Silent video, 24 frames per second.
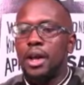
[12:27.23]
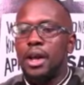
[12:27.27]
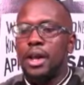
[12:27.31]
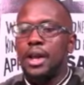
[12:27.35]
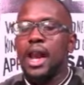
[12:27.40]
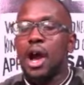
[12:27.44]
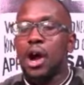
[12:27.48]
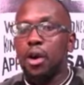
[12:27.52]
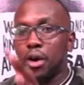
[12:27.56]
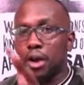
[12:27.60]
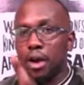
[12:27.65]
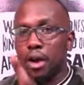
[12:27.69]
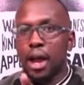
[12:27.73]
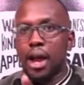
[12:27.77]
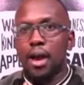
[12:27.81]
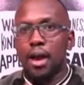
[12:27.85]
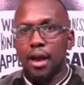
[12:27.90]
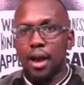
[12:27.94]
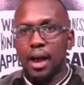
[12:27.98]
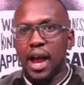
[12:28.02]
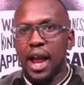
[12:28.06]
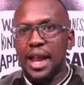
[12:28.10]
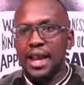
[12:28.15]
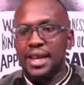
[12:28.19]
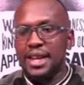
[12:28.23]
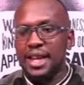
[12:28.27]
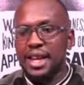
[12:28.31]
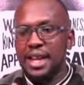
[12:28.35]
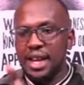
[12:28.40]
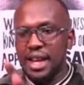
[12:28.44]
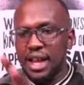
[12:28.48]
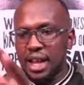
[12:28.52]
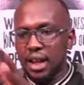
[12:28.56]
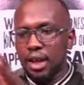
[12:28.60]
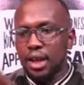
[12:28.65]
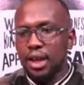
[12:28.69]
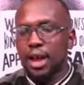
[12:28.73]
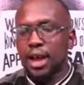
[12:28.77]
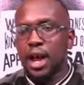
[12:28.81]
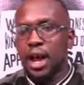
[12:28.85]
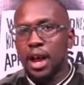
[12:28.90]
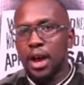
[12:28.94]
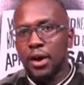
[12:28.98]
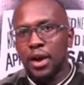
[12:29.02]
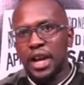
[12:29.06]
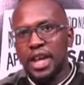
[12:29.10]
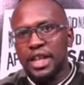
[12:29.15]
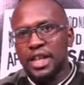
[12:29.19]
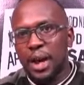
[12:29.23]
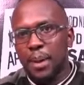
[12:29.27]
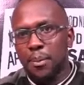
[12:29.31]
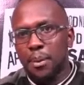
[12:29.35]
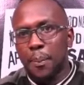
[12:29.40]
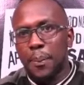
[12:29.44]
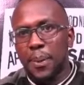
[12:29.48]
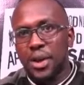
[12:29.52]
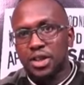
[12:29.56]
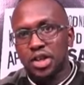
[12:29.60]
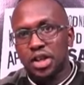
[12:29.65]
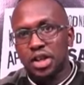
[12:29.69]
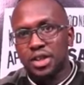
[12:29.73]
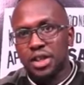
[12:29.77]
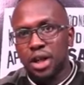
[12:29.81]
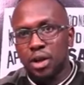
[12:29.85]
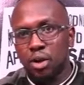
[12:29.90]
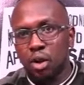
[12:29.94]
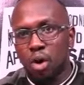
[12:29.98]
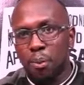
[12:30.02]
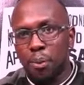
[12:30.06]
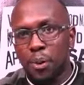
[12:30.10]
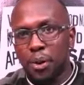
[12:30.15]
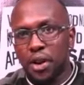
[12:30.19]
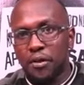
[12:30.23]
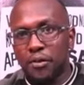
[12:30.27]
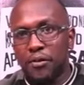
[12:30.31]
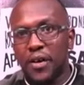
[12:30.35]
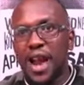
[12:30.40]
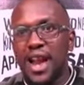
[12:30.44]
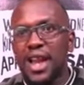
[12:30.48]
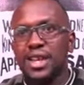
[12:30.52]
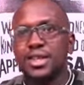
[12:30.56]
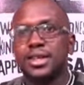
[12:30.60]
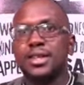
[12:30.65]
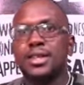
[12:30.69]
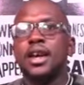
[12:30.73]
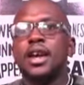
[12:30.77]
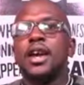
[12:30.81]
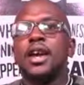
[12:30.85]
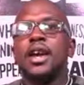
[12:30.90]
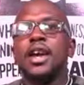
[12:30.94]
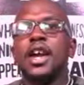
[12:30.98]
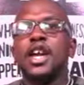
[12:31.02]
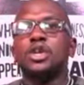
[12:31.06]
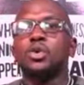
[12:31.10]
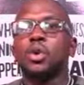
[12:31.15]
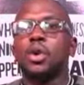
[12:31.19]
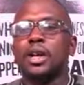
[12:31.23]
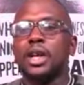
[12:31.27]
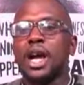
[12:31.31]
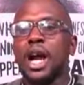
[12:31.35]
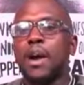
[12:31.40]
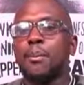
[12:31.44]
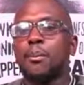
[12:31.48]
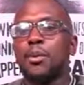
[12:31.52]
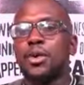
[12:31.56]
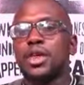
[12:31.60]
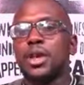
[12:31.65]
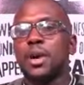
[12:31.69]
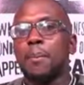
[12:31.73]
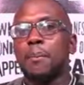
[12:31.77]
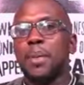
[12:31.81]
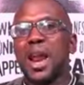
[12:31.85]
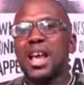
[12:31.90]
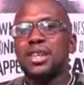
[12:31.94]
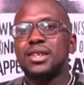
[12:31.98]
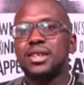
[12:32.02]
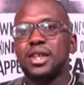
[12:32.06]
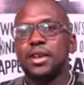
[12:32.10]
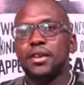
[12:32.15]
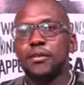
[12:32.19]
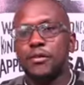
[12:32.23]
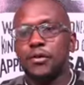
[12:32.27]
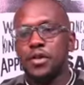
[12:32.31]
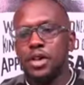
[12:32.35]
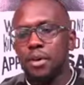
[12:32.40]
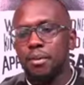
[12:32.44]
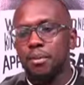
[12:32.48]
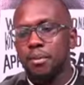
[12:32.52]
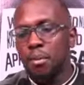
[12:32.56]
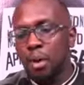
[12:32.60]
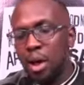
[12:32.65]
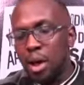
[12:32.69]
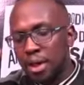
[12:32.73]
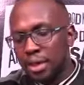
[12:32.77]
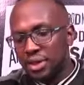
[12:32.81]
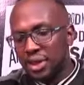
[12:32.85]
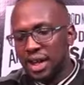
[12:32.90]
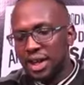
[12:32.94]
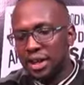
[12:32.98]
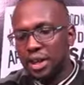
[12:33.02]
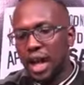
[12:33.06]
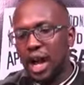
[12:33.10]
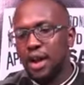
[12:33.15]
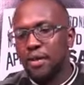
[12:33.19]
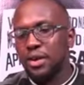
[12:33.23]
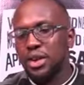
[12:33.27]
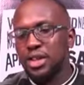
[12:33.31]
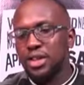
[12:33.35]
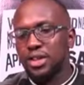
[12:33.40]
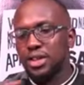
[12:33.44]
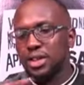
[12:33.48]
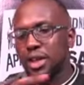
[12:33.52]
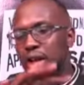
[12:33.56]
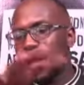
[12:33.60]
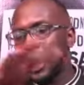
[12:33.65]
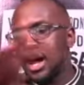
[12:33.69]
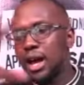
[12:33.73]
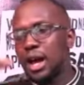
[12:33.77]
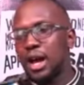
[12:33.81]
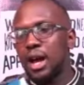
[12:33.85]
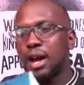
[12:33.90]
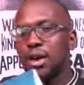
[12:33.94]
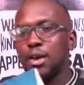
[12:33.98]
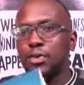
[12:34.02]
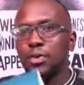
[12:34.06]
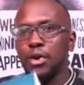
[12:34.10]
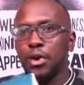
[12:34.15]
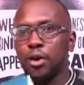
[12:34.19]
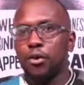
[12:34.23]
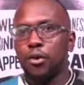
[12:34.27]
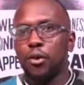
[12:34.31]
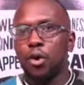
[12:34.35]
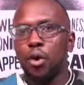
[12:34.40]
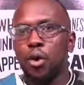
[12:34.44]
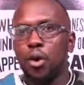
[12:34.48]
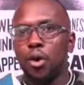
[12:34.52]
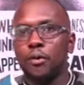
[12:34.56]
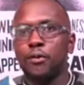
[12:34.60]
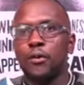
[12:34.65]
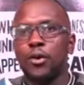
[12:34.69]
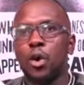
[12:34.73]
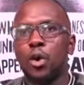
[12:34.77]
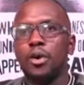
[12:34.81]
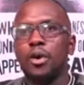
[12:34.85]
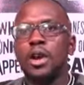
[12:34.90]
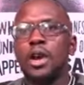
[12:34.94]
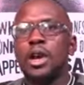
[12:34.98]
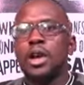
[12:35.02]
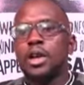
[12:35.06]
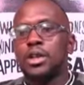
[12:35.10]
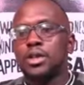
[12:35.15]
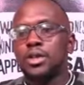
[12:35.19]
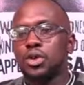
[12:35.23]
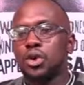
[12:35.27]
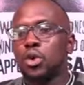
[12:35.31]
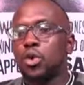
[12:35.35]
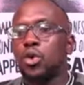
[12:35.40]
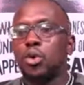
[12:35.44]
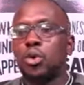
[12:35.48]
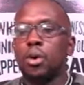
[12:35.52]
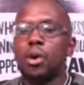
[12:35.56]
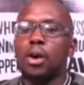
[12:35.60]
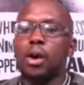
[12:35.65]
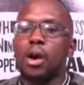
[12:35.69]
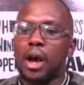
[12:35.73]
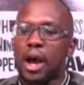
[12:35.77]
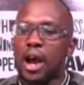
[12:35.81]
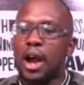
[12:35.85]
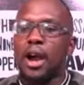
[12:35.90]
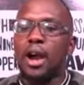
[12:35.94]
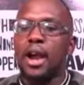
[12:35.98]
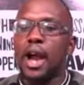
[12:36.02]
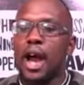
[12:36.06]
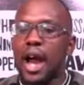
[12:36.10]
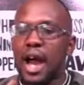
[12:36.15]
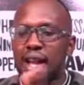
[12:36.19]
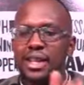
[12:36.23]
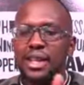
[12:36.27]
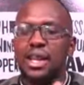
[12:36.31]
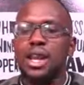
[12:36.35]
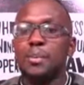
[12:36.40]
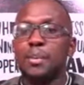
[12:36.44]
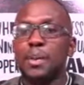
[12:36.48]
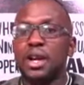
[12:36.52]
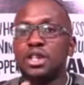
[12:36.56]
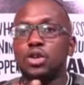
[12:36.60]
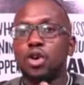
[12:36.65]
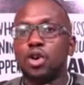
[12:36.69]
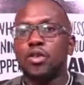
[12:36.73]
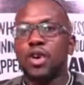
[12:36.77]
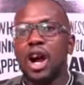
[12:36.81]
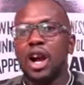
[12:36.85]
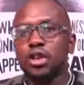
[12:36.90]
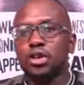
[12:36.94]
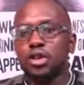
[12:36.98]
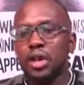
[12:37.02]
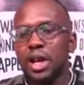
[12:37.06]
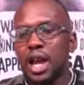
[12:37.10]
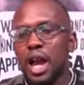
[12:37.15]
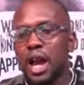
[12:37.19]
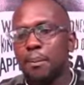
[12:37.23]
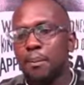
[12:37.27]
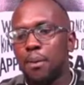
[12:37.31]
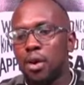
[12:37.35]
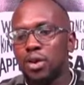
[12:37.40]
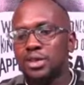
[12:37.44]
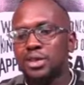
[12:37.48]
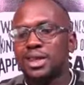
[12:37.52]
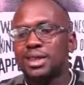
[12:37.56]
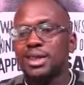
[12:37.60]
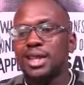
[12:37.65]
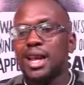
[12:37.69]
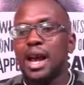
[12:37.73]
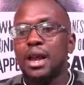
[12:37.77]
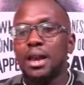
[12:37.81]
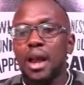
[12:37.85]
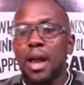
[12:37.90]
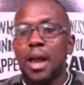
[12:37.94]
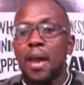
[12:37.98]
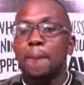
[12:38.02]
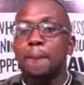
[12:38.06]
Now, ideally, anytime you purchase an Oppo device, it will come with a plastic film that covers the whole phone. So I had the liberty of actually unboxing that.